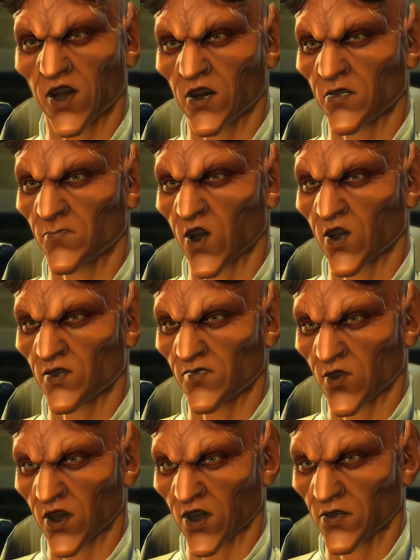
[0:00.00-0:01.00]
I'd
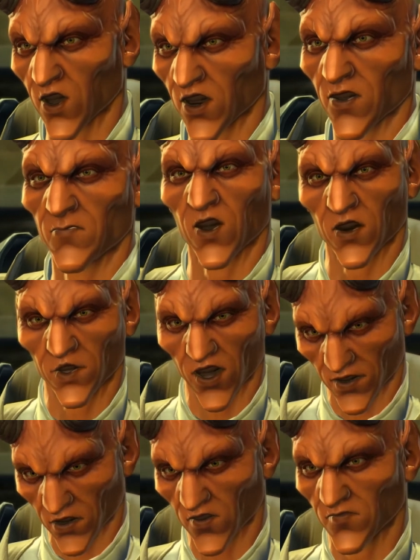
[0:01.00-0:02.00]
almost forgotten how much
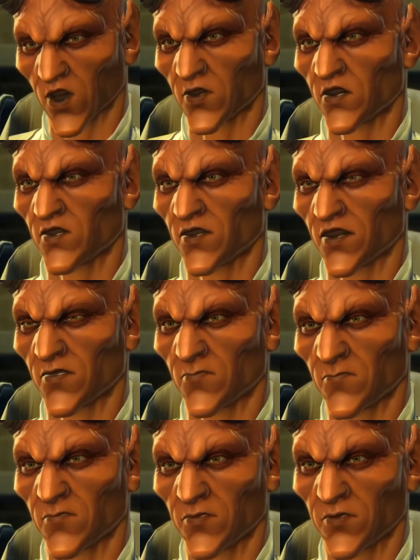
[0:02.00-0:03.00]
I love a good
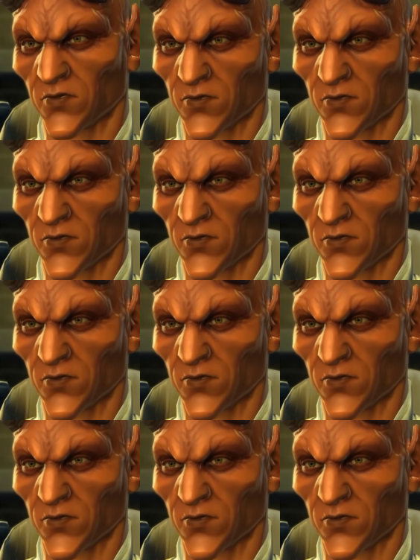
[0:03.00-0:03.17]
scheme.